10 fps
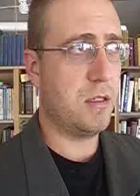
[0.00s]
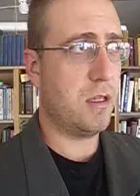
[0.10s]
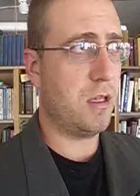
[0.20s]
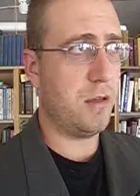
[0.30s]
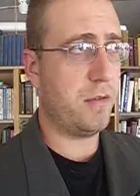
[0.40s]

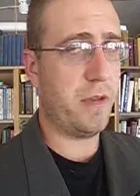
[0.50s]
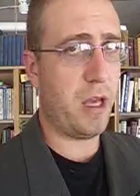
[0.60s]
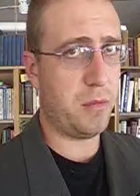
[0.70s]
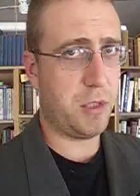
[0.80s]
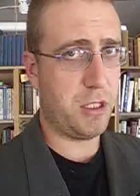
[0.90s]
uh,
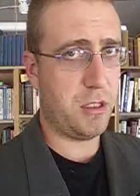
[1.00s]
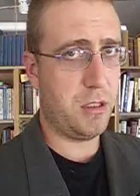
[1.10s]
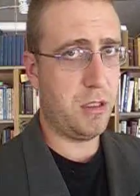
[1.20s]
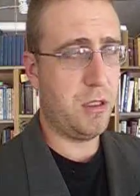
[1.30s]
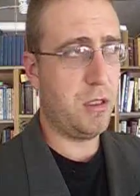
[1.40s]
family.
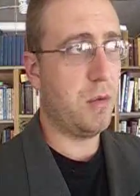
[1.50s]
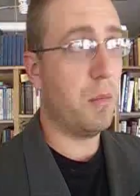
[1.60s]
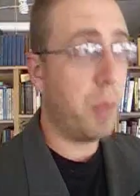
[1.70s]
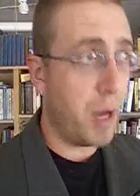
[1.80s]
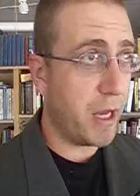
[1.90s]

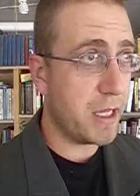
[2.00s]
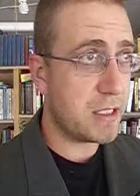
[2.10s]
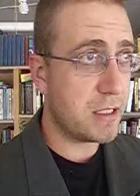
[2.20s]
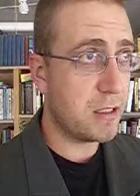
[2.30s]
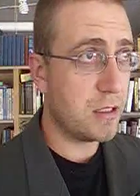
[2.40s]
But
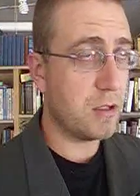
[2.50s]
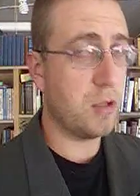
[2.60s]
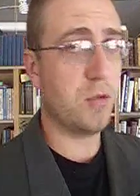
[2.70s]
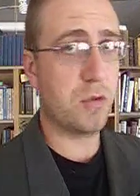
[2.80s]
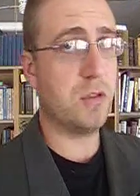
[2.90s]

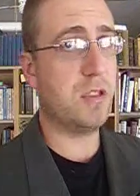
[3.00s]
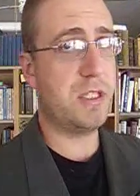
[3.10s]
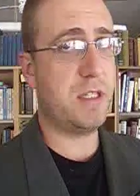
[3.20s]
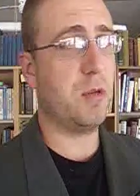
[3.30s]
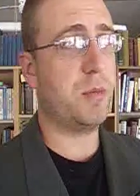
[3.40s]
you could
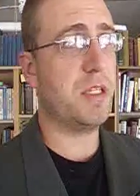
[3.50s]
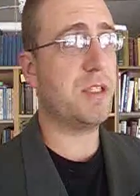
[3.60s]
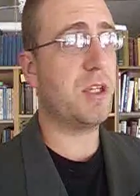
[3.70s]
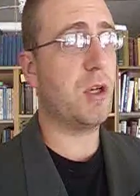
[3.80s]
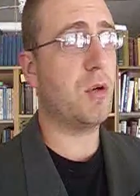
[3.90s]
still be
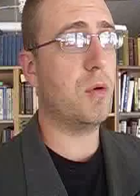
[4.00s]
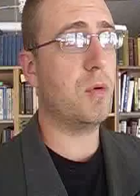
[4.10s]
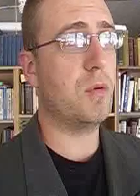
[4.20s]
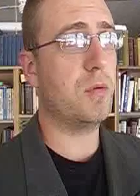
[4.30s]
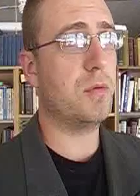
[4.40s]

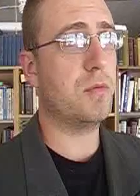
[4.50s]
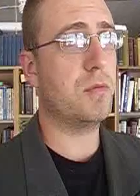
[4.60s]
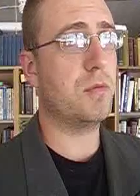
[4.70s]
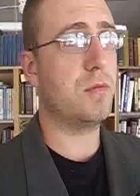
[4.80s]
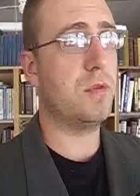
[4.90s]
so
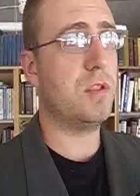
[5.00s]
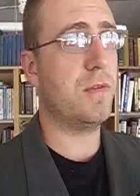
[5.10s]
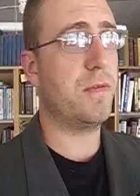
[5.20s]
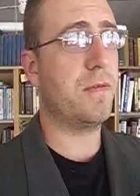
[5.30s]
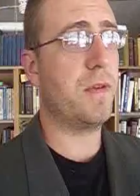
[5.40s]

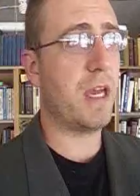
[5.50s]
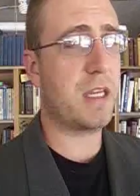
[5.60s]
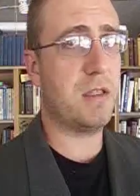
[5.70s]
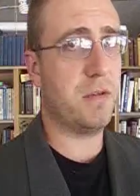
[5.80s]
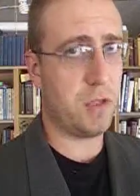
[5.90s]

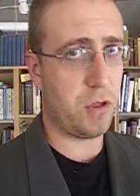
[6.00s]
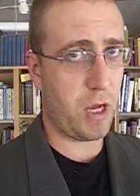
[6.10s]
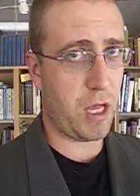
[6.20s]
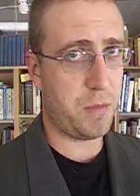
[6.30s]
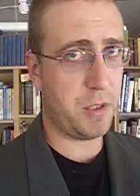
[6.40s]
defective in
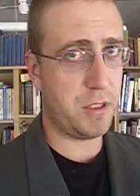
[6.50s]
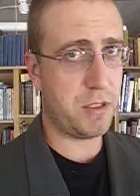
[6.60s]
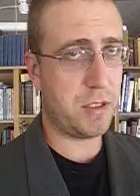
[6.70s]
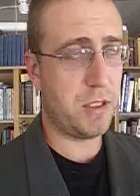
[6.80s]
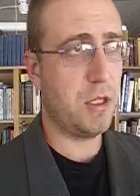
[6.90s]
your
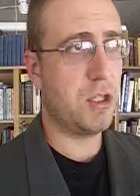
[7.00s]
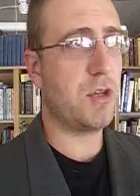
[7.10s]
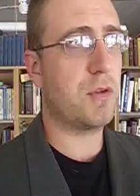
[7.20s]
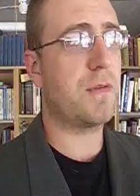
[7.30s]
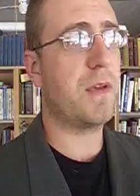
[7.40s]
happiness,
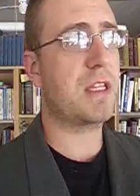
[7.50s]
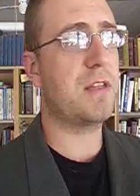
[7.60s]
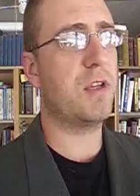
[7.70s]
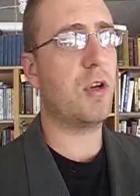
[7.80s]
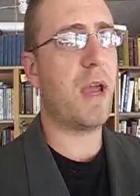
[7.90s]
so
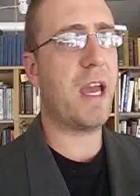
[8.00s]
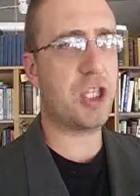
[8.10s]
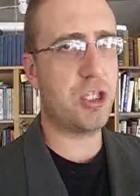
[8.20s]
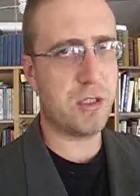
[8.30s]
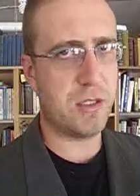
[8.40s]
defective in your
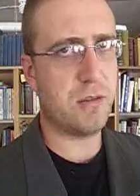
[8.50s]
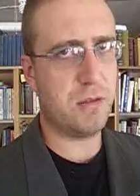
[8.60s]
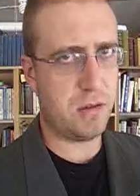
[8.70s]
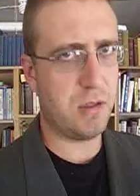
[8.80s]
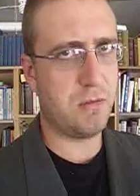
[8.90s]
actions
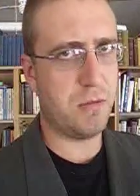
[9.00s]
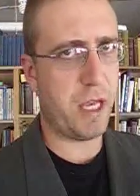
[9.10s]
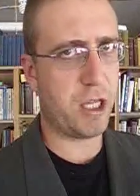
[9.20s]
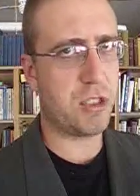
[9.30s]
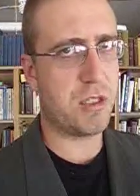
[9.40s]
and the
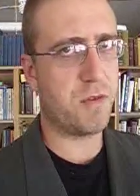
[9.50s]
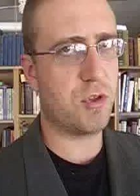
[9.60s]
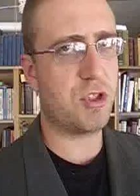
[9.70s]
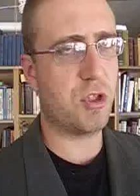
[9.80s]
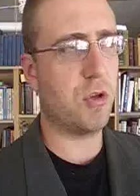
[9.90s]
actions of
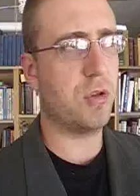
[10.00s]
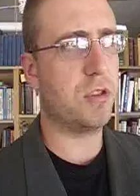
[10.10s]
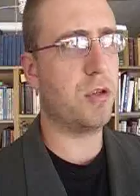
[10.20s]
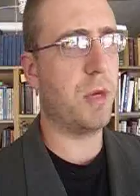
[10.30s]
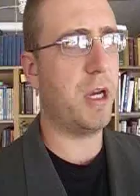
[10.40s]
your
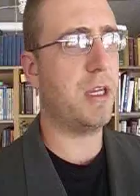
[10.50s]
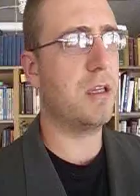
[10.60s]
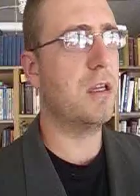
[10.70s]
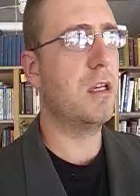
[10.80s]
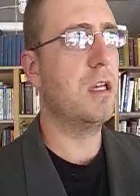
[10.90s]
soul and your
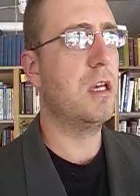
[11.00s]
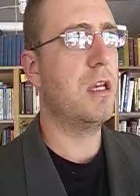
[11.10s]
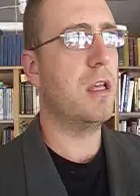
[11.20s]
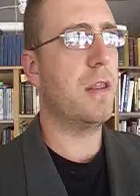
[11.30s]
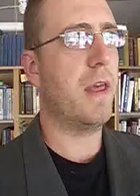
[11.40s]
mind,
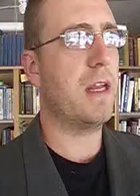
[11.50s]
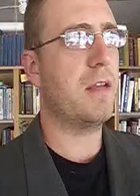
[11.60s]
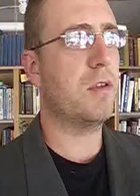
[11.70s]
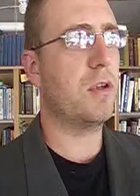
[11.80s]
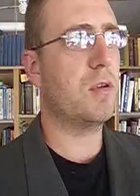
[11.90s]
that
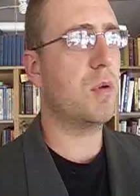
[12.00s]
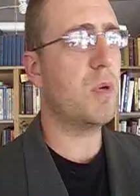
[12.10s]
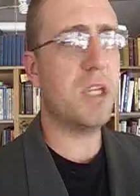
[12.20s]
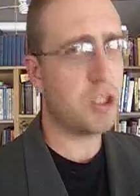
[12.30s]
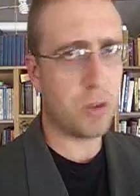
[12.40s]
even though
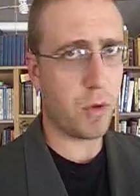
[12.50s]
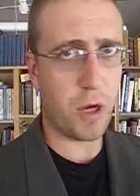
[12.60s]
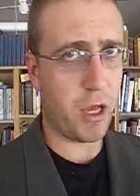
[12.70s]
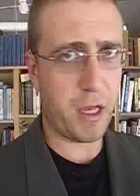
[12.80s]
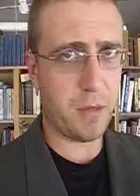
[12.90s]
you're rich, you were
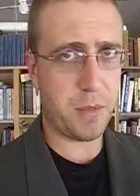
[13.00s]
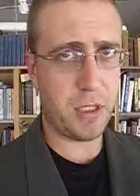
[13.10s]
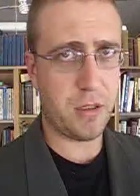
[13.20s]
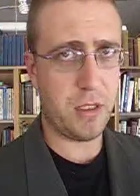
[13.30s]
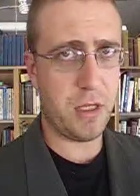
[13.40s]
not
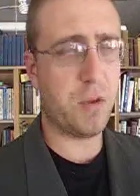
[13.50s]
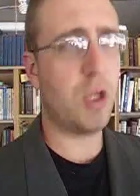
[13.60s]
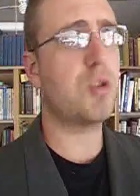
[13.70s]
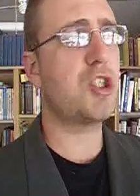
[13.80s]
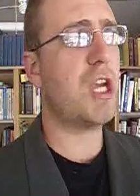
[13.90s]
happy.
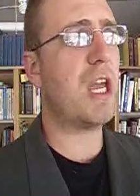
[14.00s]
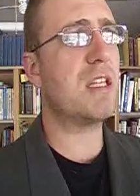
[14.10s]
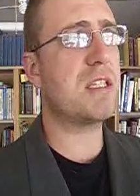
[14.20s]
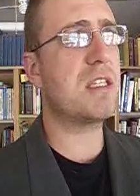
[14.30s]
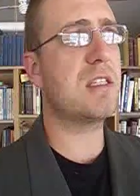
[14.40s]
Even though
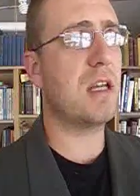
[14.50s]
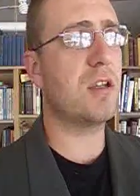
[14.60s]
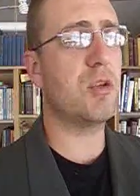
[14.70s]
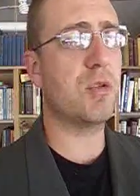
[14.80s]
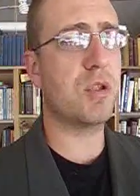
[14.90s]
chance had
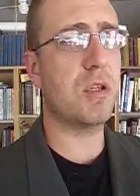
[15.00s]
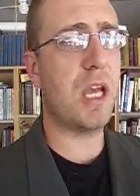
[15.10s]
dealt you a good